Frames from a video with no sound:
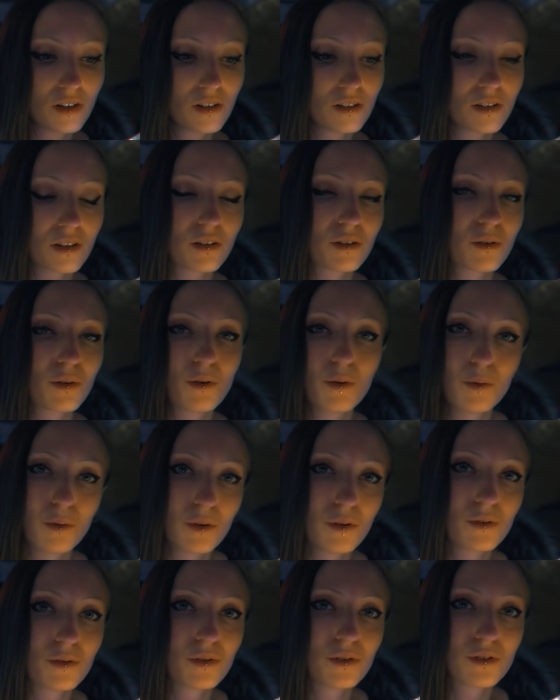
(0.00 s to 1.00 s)
like
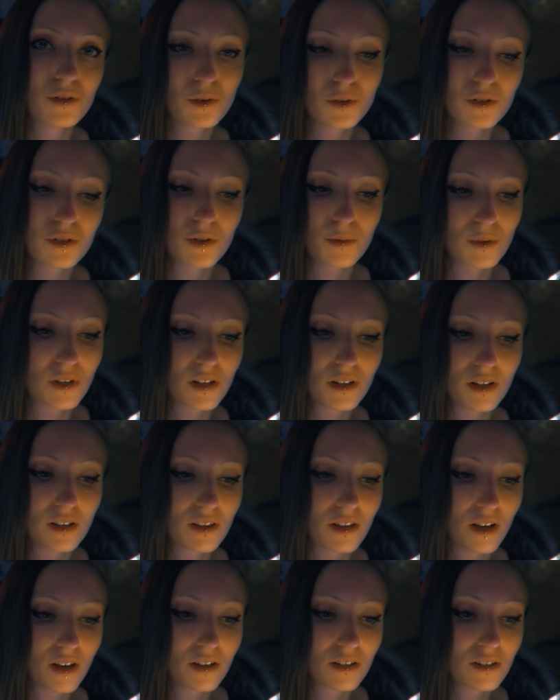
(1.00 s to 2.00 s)
oils or something like
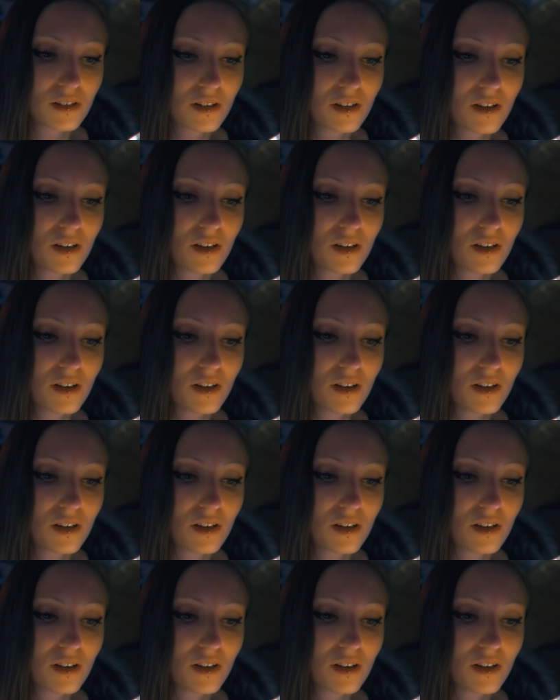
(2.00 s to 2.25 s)
that,